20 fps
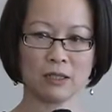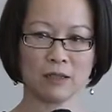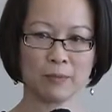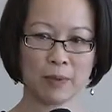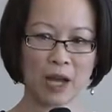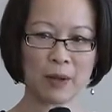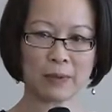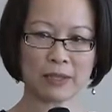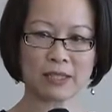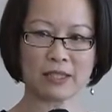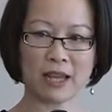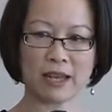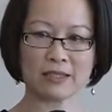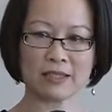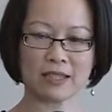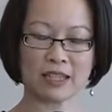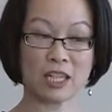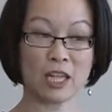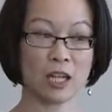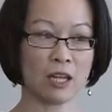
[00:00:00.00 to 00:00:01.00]
publicize
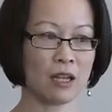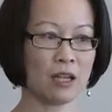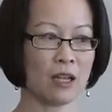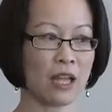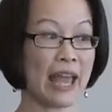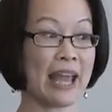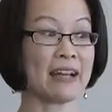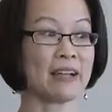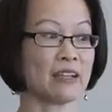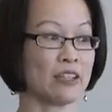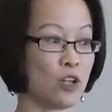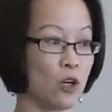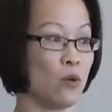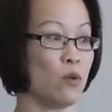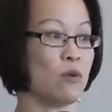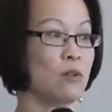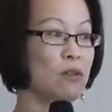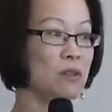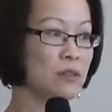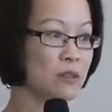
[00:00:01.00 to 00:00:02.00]
it. You know,
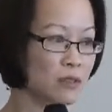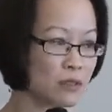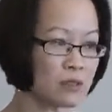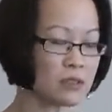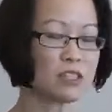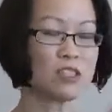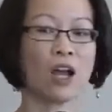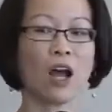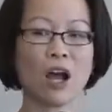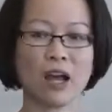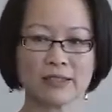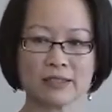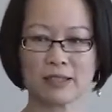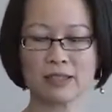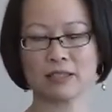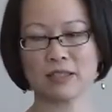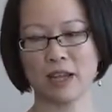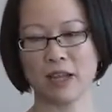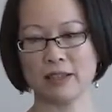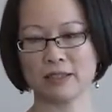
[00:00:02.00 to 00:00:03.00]
tons
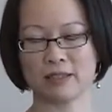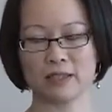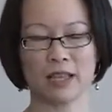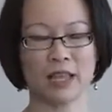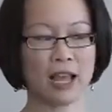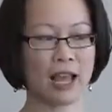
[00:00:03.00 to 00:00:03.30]
and tons.